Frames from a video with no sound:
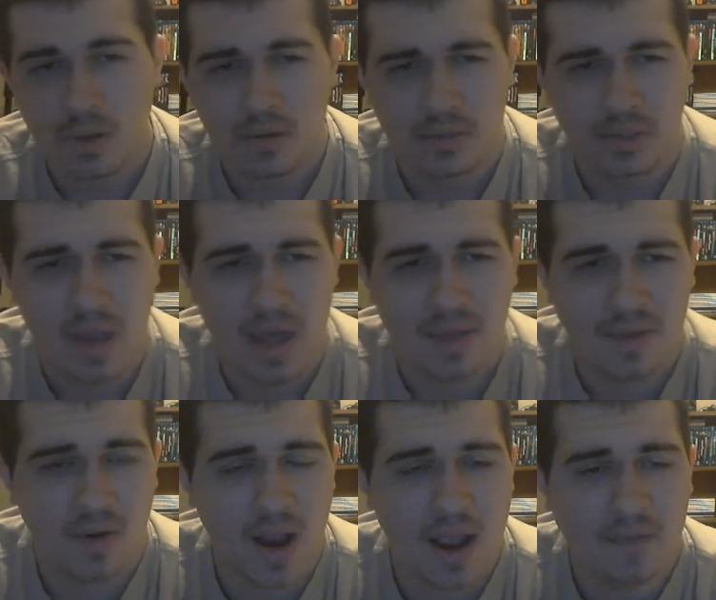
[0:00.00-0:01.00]
So yeah, The
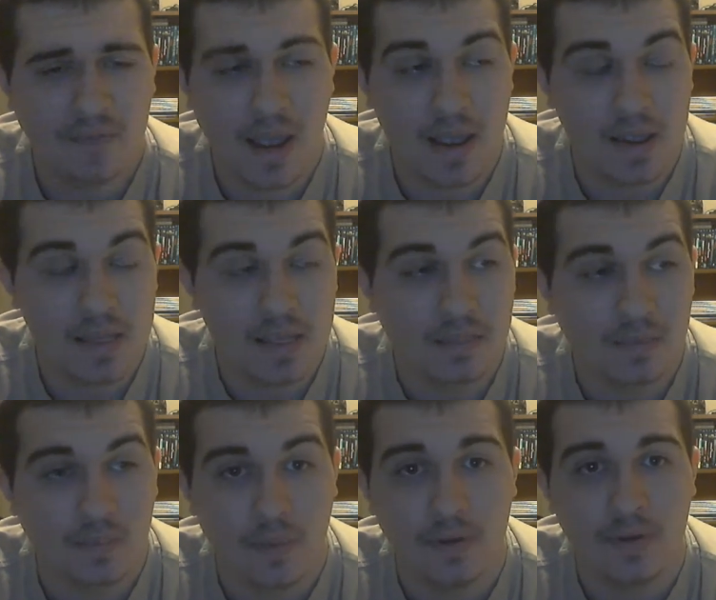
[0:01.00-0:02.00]
Craft, it's
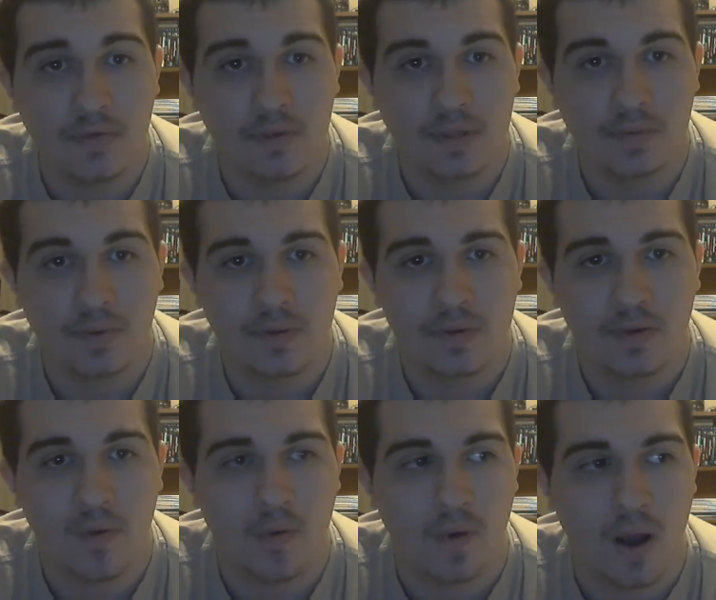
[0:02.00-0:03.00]
really
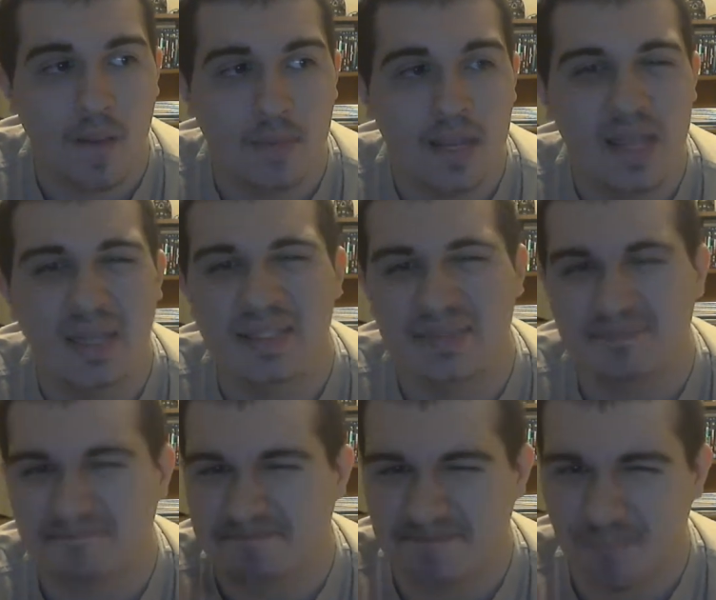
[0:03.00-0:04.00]
cool. It
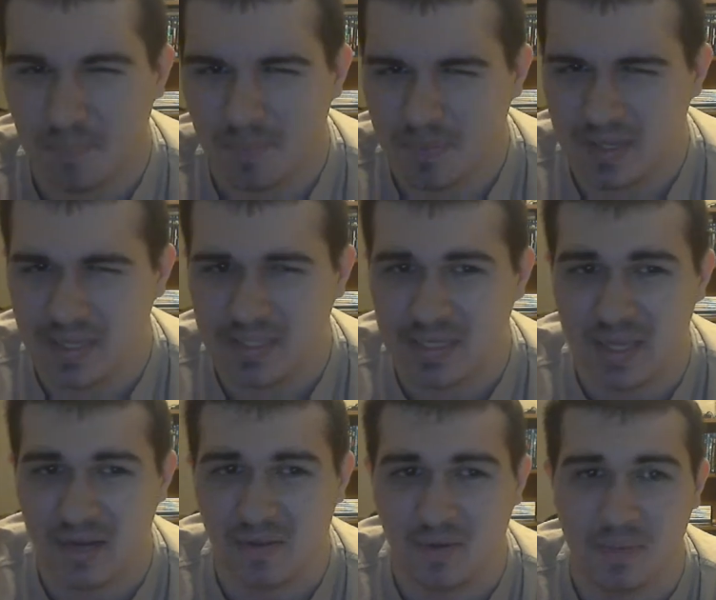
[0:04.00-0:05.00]
does
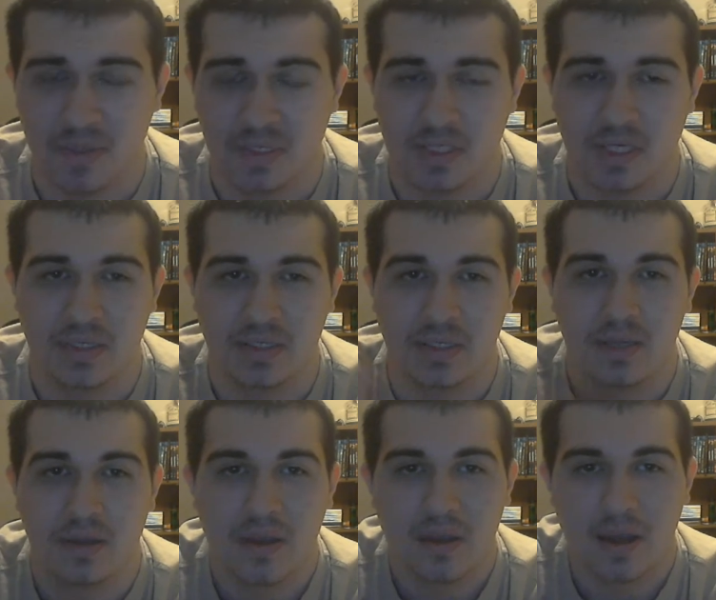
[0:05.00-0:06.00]
get a little bit cheesy
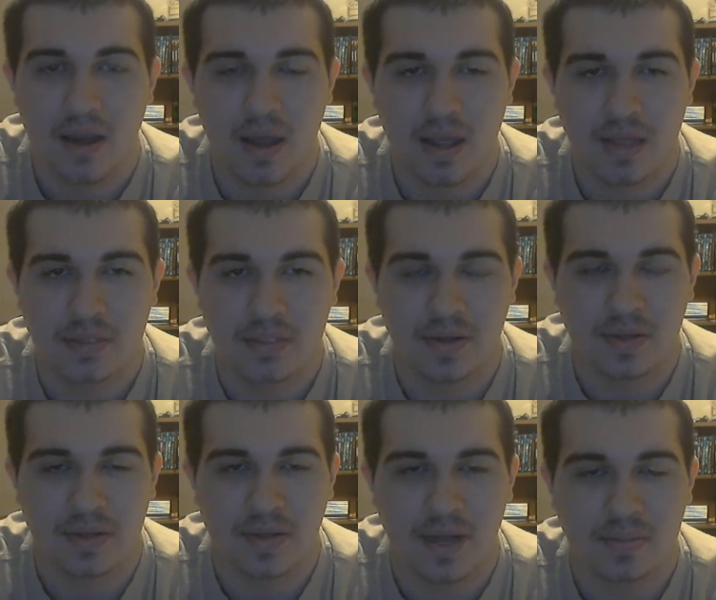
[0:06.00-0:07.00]
at
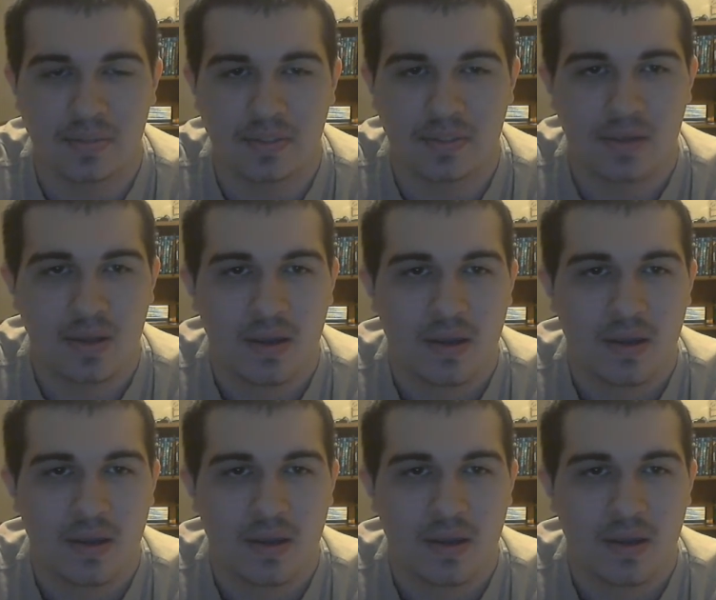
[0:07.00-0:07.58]
certain times.